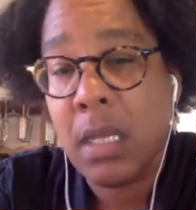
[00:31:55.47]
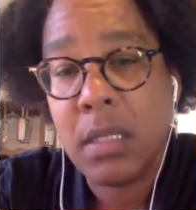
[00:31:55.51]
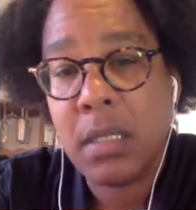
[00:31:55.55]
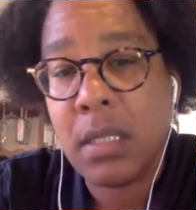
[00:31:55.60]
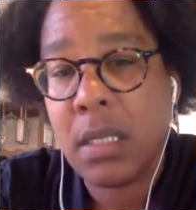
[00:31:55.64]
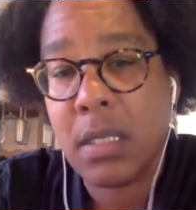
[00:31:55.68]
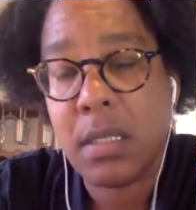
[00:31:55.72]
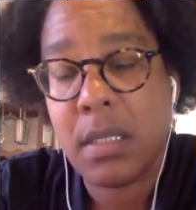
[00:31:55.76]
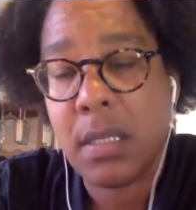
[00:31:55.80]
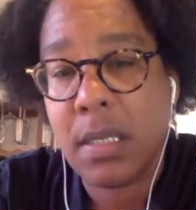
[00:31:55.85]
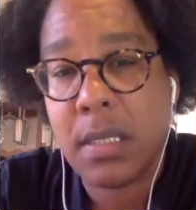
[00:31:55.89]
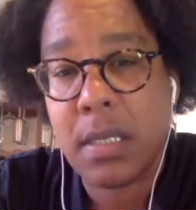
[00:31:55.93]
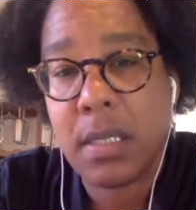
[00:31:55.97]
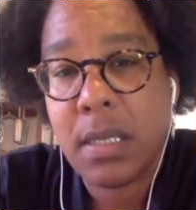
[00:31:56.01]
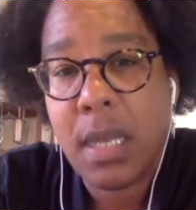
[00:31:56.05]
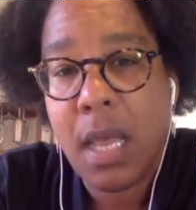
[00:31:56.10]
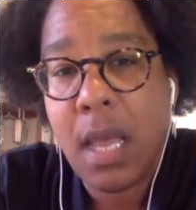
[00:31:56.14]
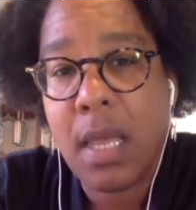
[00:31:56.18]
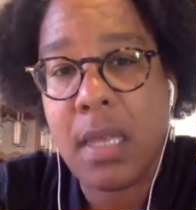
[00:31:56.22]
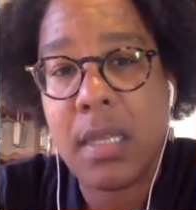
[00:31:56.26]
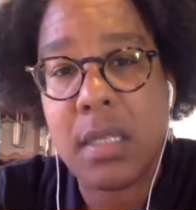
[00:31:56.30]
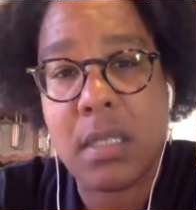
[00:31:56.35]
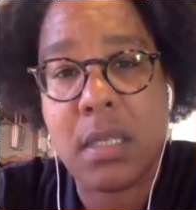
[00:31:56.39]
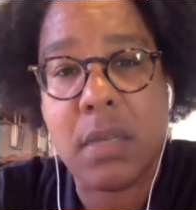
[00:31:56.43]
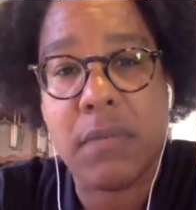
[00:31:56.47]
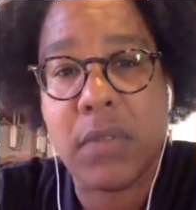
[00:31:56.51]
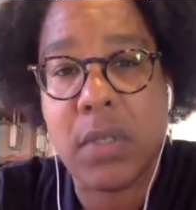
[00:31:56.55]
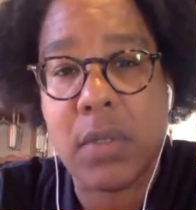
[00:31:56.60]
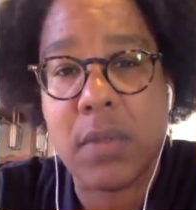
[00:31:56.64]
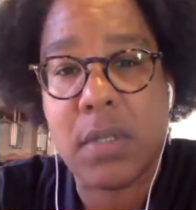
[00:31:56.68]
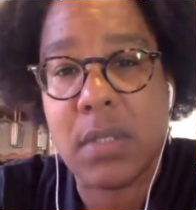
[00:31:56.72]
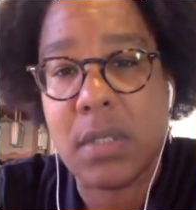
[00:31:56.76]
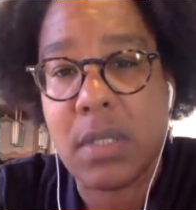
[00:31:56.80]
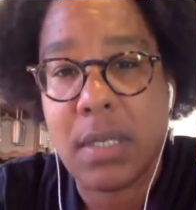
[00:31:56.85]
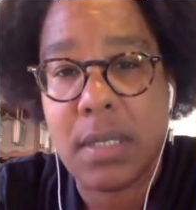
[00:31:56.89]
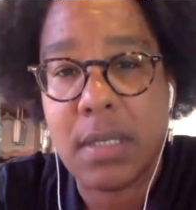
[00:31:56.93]
to deny us of
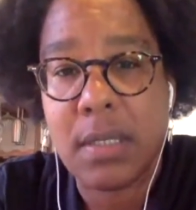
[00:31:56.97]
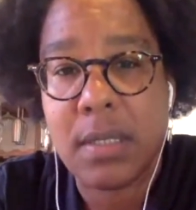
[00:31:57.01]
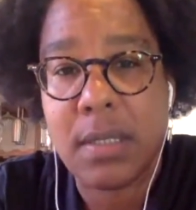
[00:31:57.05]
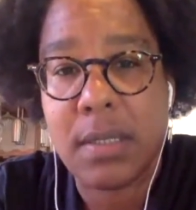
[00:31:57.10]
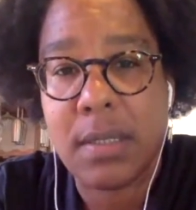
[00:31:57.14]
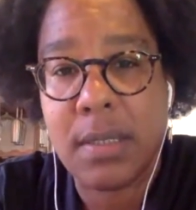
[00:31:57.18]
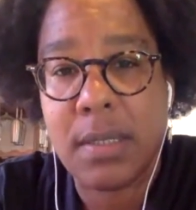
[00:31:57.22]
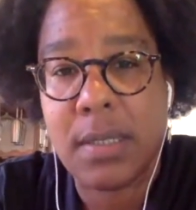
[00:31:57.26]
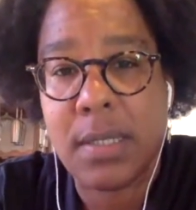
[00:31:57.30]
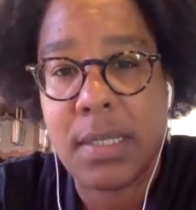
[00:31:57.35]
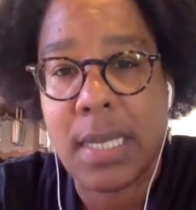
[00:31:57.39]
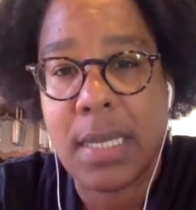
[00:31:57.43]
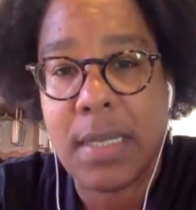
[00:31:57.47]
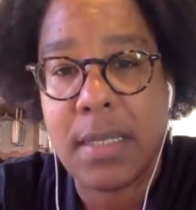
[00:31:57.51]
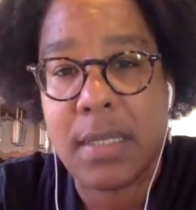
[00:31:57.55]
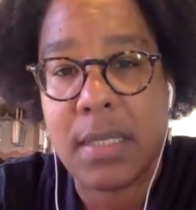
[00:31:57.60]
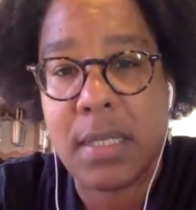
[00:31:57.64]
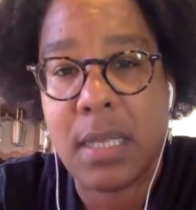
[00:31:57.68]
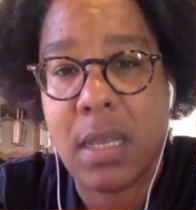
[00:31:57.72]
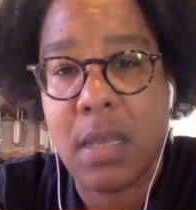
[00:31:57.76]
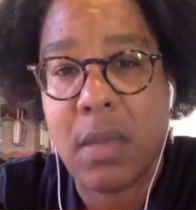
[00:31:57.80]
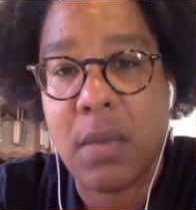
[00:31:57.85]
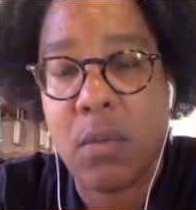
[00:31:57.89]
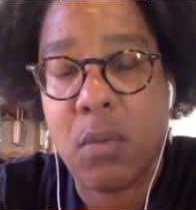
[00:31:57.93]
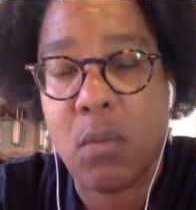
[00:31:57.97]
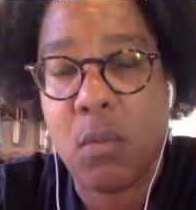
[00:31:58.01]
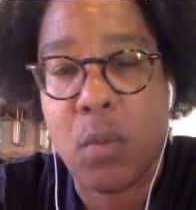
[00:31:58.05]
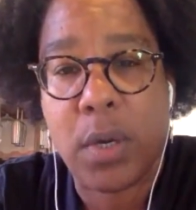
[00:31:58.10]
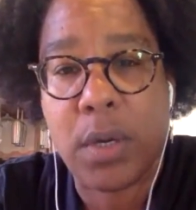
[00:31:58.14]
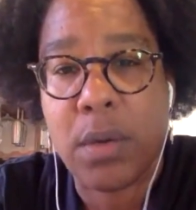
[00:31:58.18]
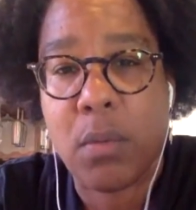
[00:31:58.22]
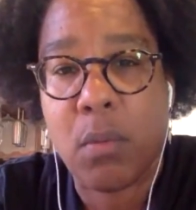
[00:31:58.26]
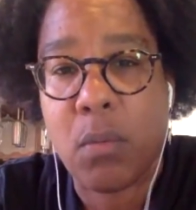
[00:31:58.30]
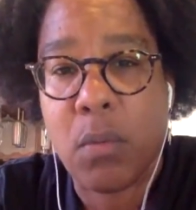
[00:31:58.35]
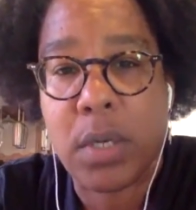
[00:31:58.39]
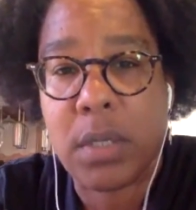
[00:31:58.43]
those things states that
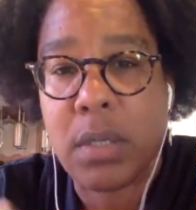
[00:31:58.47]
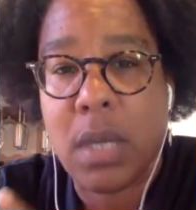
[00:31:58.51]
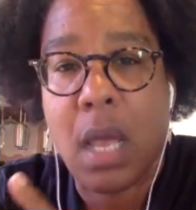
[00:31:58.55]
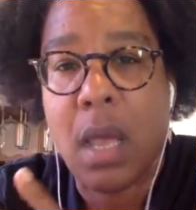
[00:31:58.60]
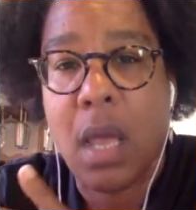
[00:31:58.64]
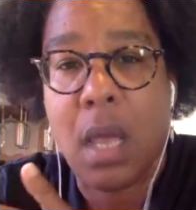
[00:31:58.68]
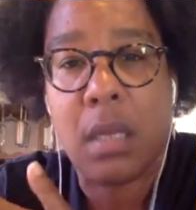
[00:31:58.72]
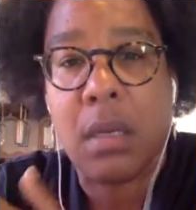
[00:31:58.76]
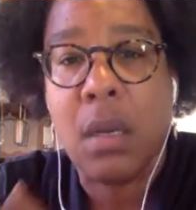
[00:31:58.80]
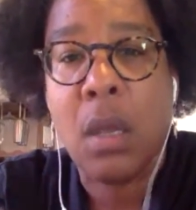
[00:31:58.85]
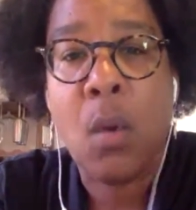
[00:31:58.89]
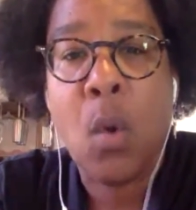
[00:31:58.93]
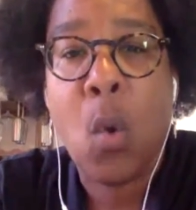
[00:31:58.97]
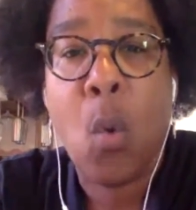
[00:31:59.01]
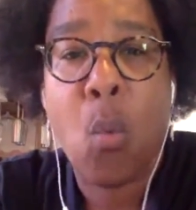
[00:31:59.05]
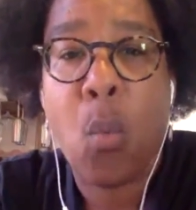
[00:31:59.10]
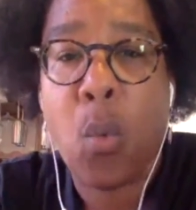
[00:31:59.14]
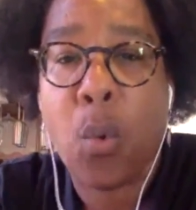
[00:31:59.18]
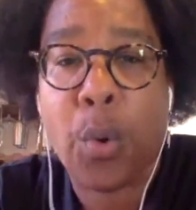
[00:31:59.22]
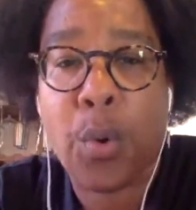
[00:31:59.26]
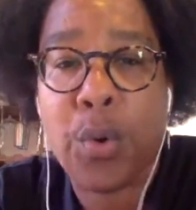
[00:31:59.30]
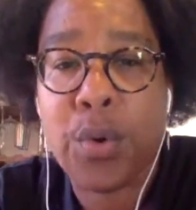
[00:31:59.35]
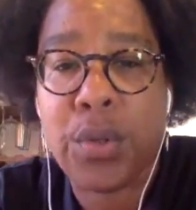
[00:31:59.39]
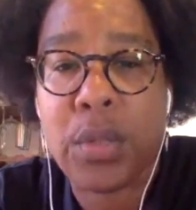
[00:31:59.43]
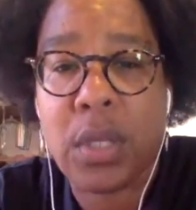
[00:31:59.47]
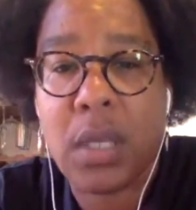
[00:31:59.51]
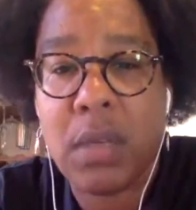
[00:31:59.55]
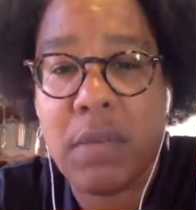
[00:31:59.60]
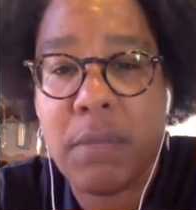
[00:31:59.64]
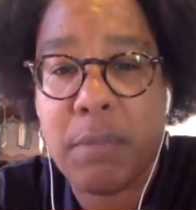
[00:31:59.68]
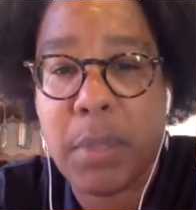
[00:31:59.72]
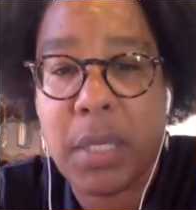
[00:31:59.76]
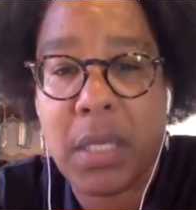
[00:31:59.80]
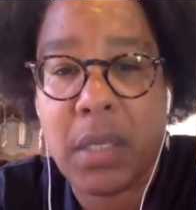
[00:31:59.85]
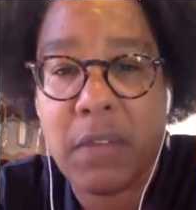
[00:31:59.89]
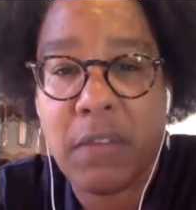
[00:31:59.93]
we're not worthy
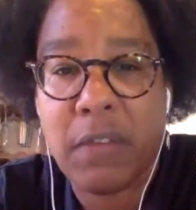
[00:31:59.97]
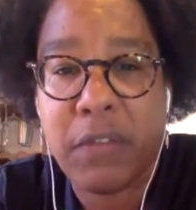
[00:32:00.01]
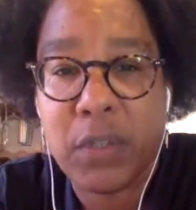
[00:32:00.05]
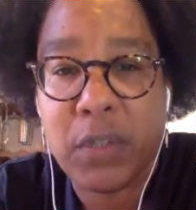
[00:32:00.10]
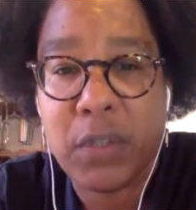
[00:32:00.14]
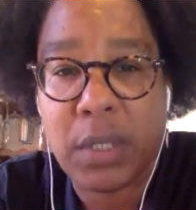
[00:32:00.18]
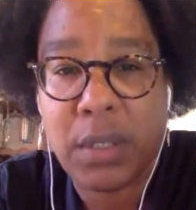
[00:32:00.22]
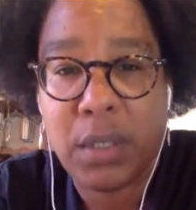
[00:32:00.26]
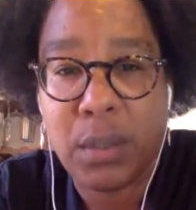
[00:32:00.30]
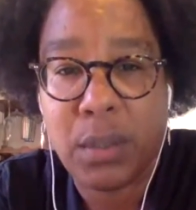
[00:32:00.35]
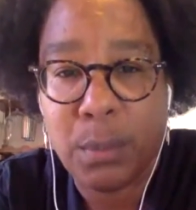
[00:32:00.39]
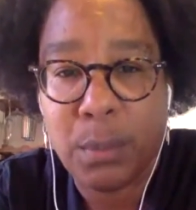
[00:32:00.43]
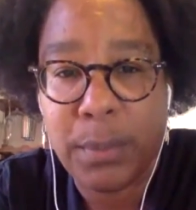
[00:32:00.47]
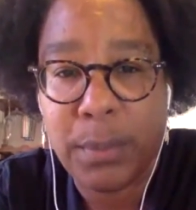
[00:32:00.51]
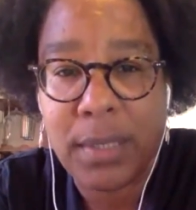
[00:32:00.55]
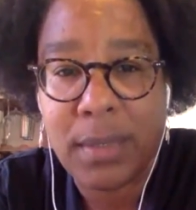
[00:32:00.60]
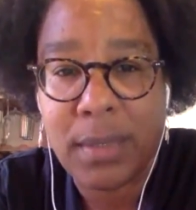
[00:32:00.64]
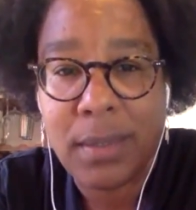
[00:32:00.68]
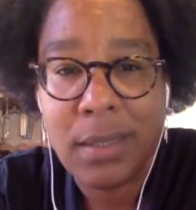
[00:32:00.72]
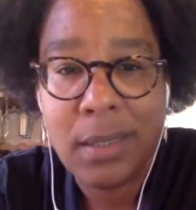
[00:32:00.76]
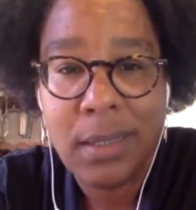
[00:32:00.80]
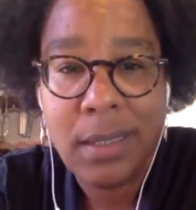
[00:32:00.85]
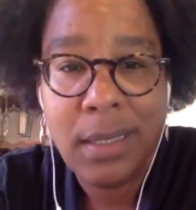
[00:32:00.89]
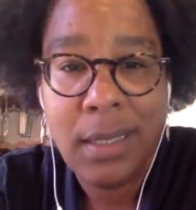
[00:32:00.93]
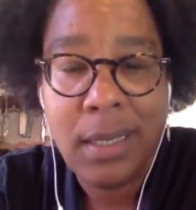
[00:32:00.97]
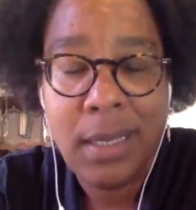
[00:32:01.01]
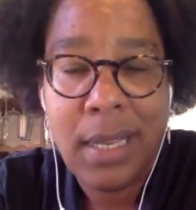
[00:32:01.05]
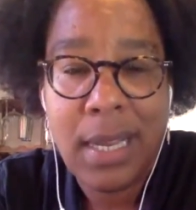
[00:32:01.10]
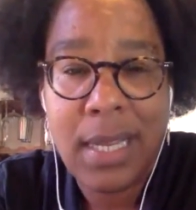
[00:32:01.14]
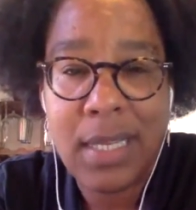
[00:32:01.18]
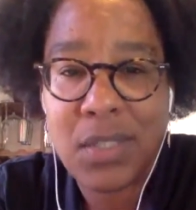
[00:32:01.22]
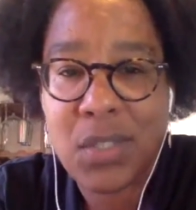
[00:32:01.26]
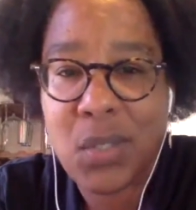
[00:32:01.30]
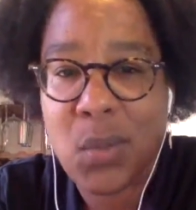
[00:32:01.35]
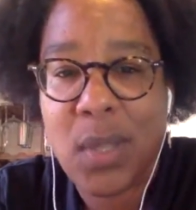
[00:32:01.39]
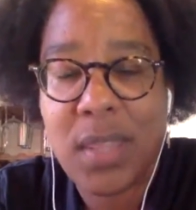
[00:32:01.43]
of being fully human.
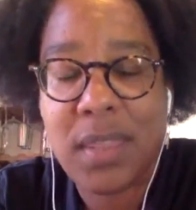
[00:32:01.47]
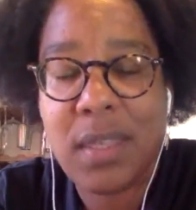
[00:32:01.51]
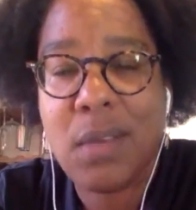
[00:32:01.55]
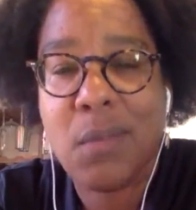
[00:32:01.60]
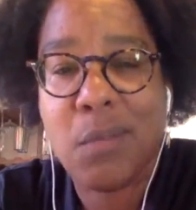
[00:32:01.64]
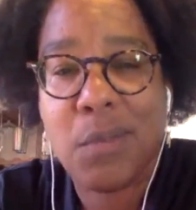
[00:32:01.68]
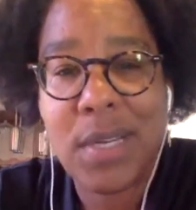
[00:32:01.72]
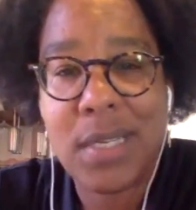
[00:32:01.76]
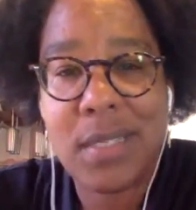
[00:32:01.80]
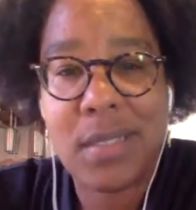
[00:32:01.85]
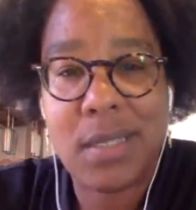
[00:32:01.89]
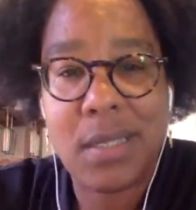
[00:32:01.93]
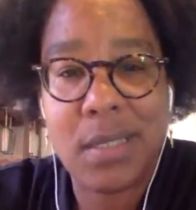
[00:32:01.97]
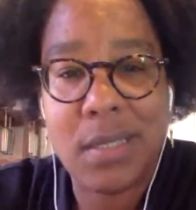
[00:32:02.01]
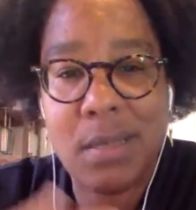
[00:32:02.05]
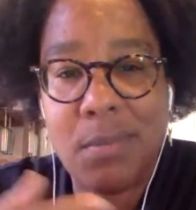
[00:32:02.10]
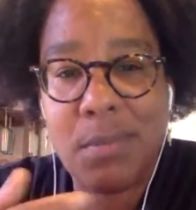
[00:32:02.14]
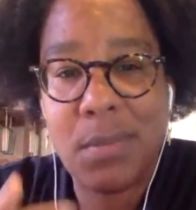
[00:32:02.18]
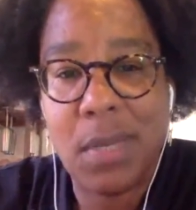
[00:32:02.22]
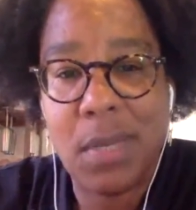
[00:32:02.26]
And so I think racism